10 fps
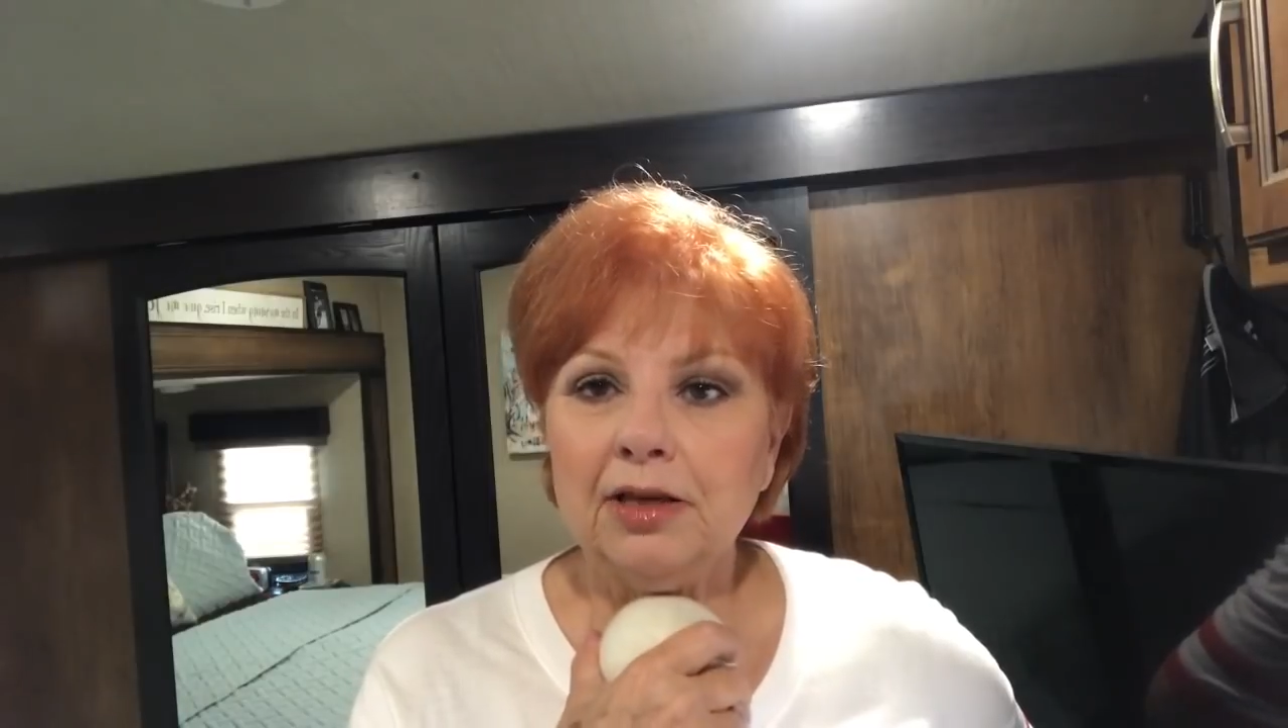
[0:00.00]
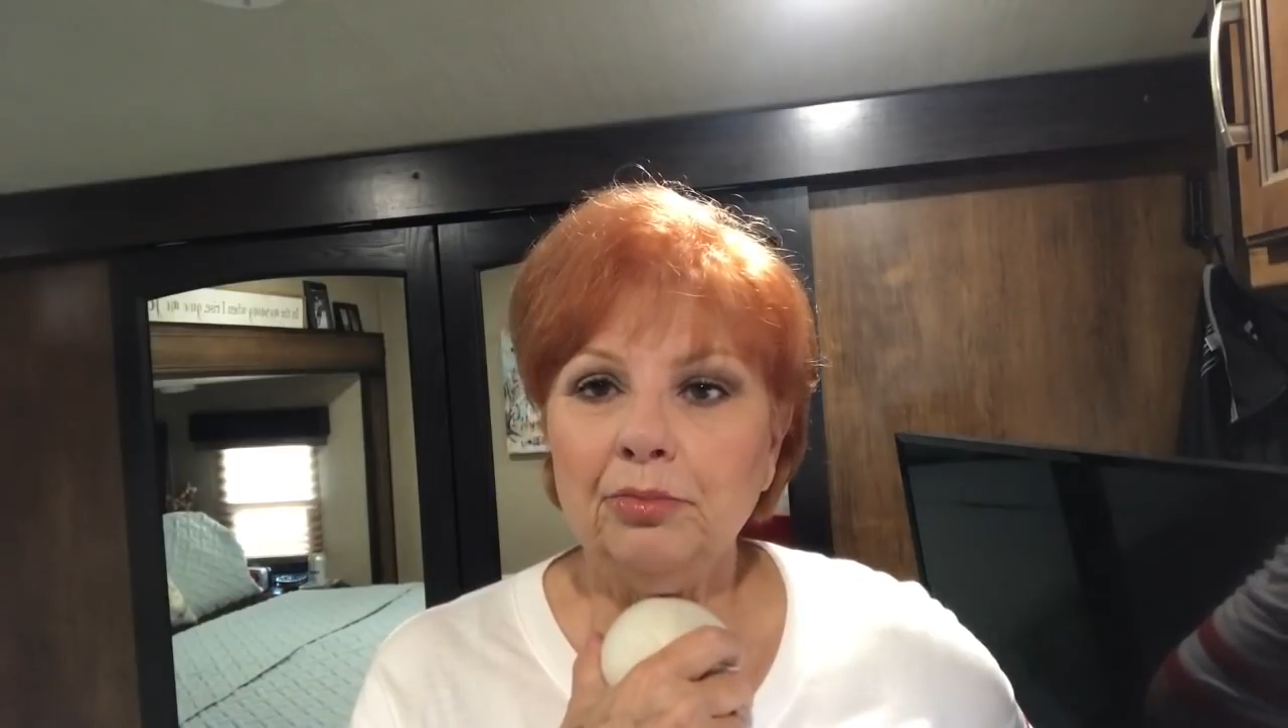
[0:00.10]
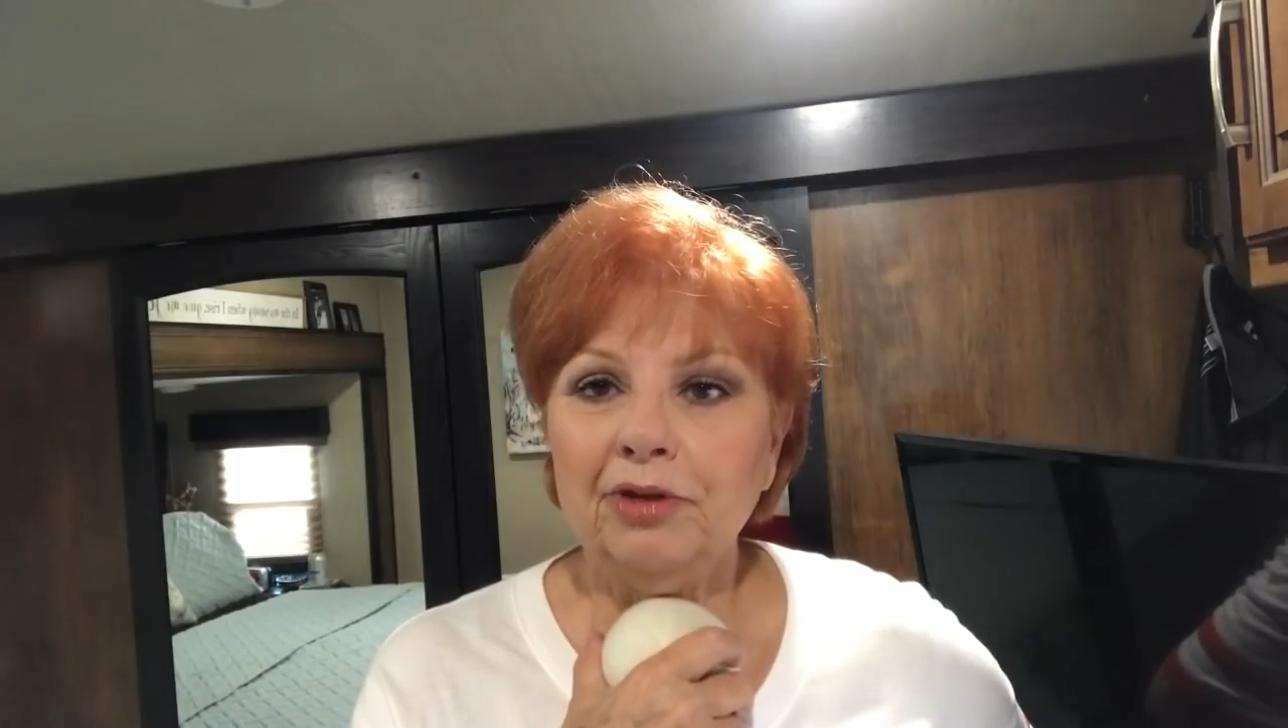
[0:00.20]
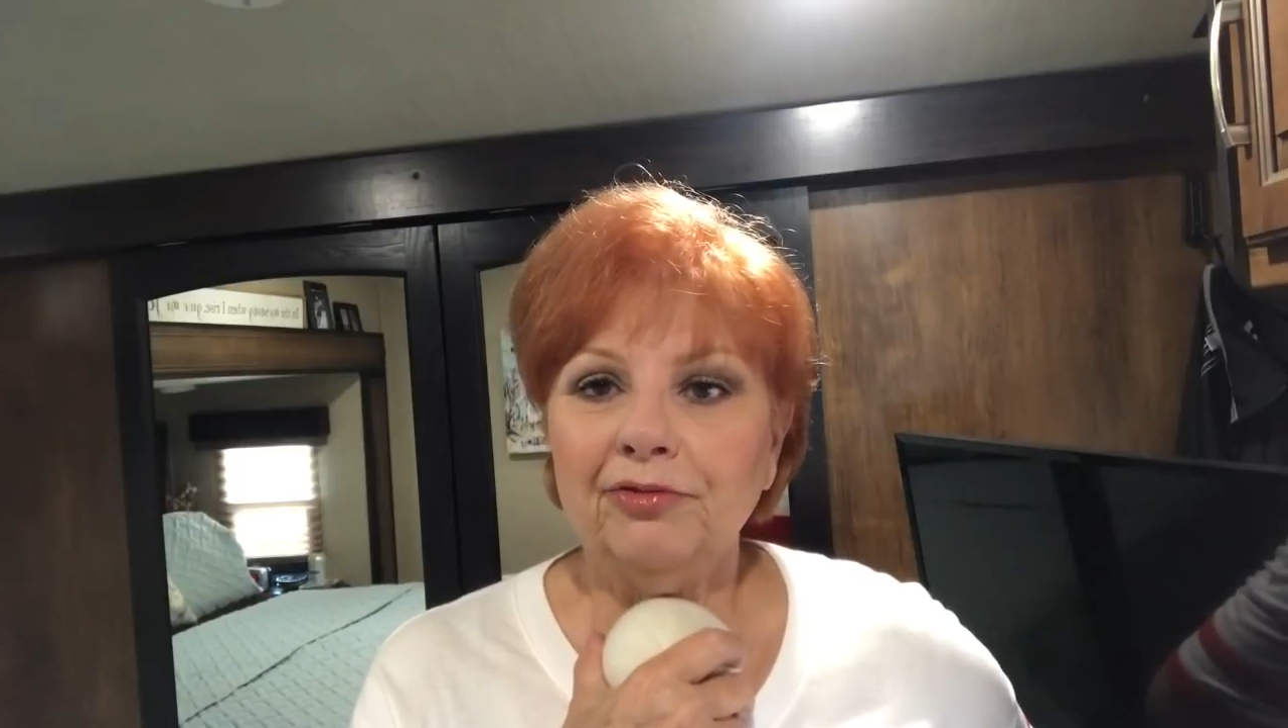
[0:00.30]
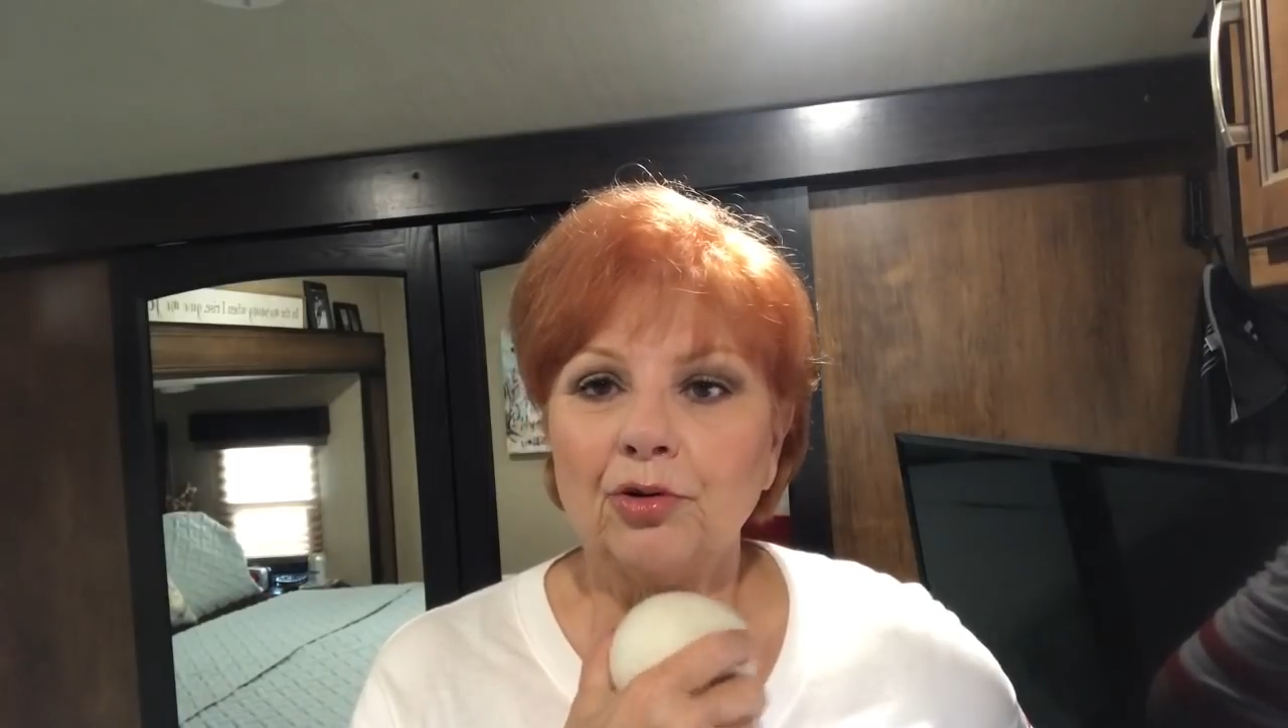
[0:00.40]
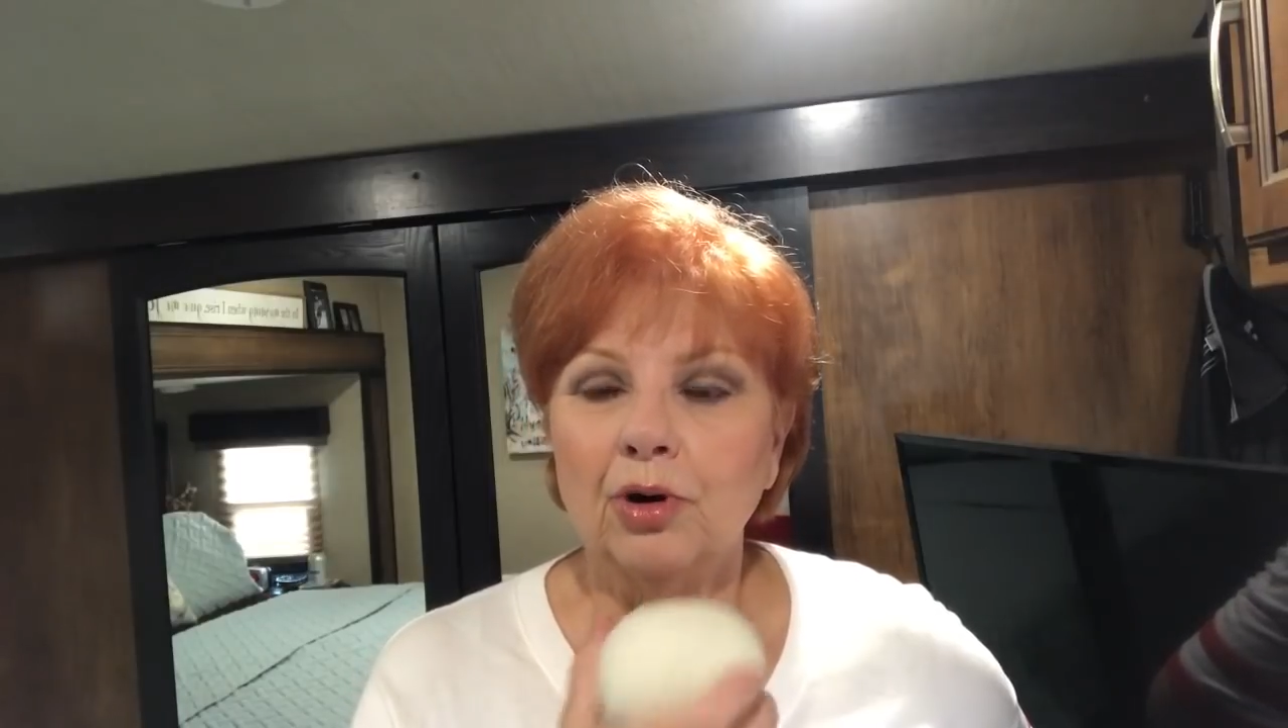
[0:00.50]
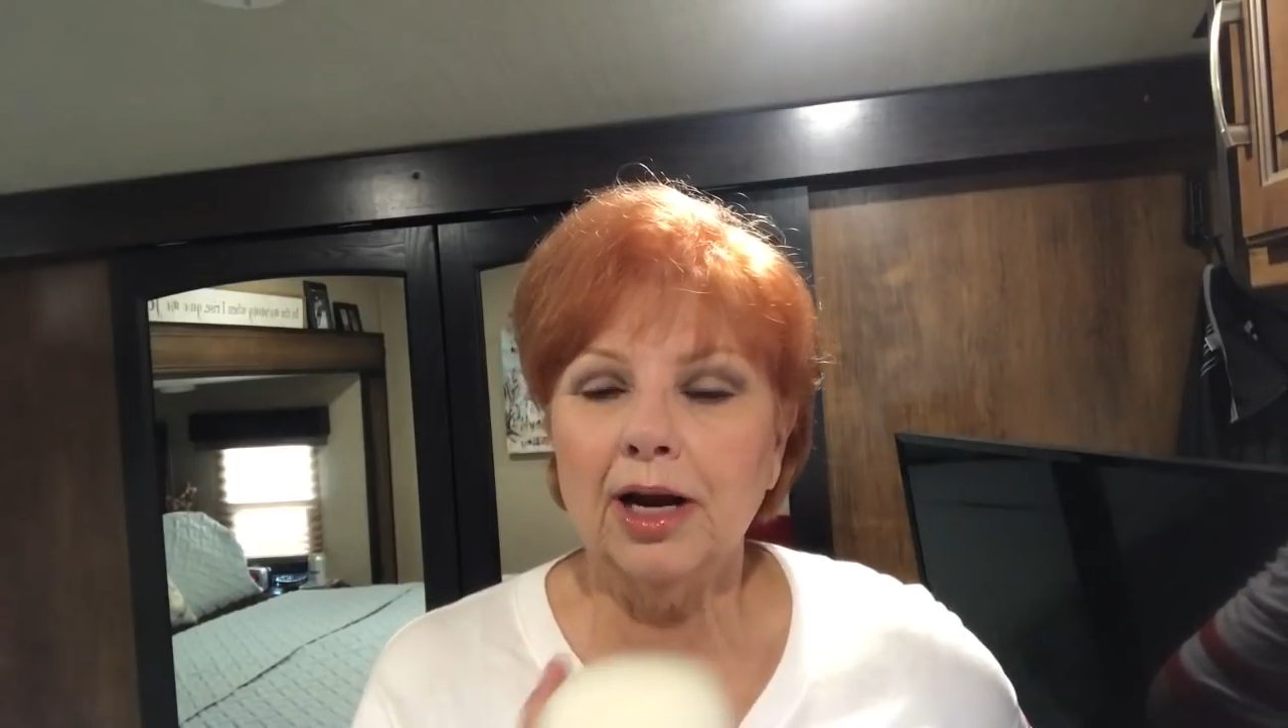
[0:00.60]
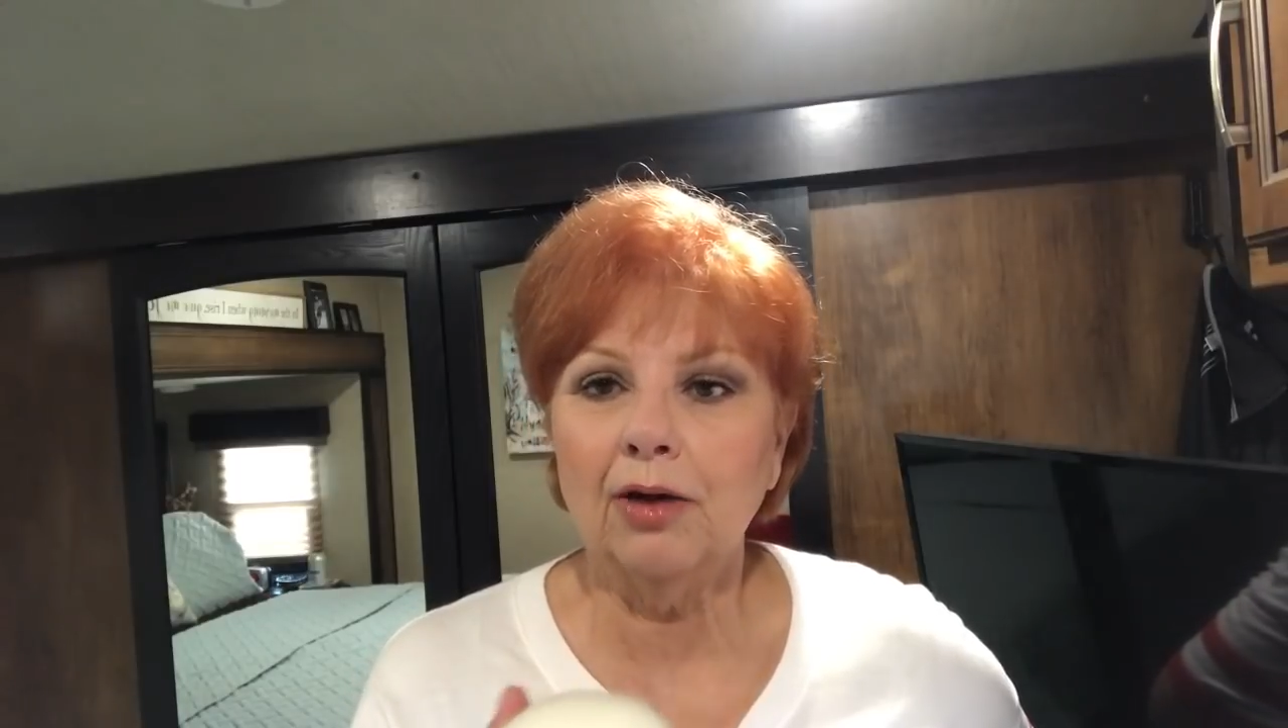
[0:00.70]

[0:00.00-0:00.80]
them before